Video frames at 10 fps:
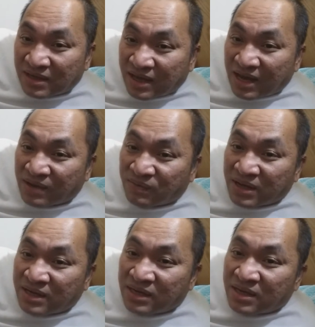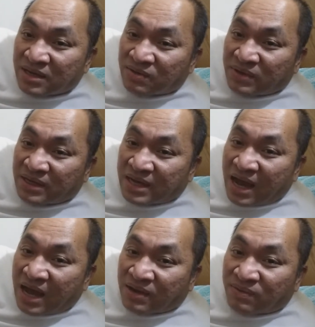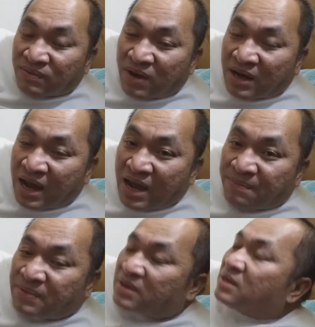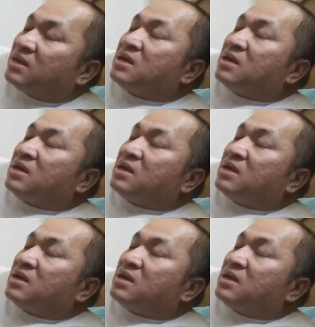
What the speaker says: Hey, when we die, what happened?